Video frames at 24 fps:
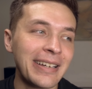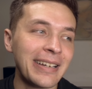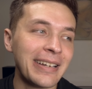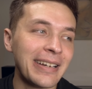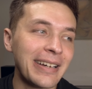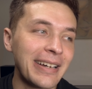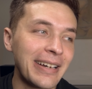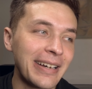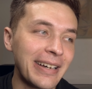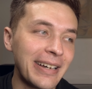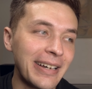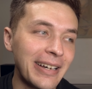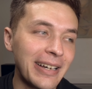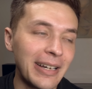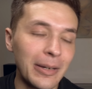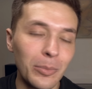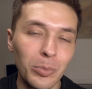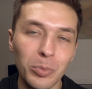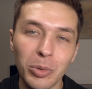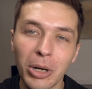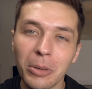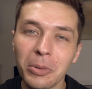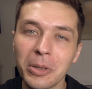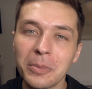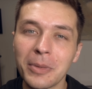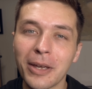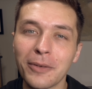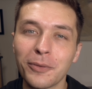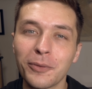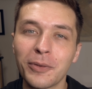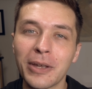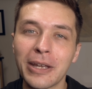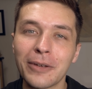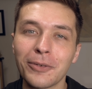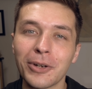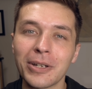uh, probably my
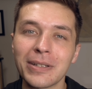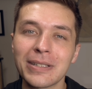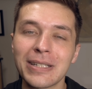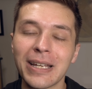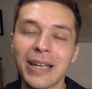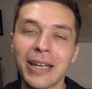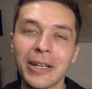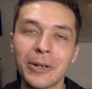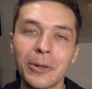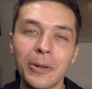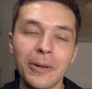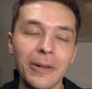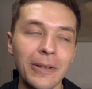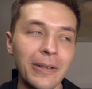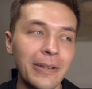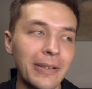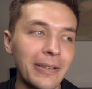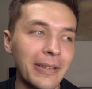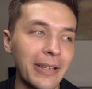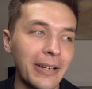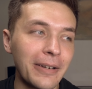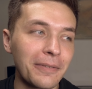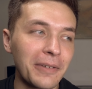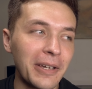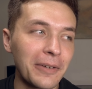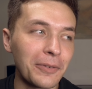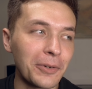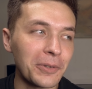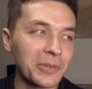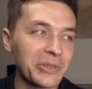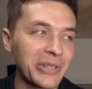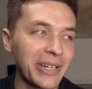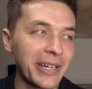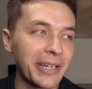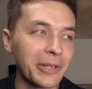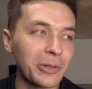favorite title that I've
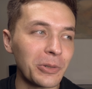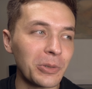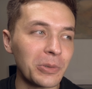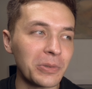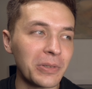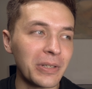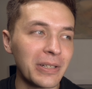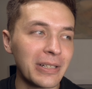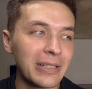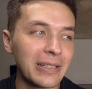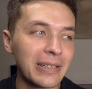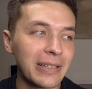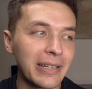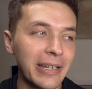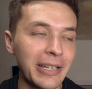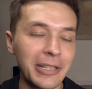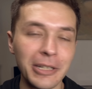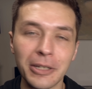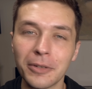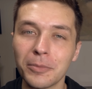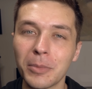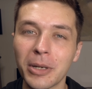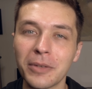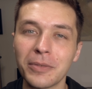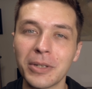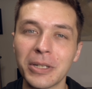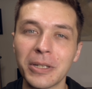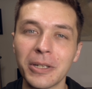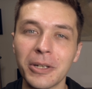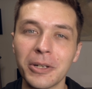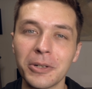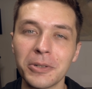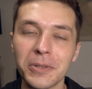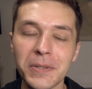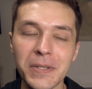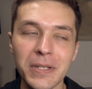ever titled any of my
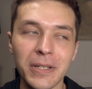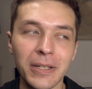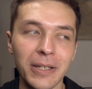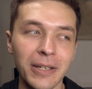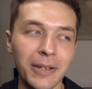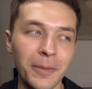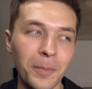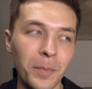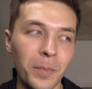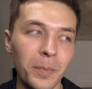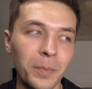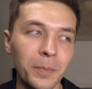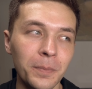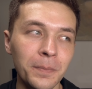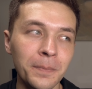videos. Um,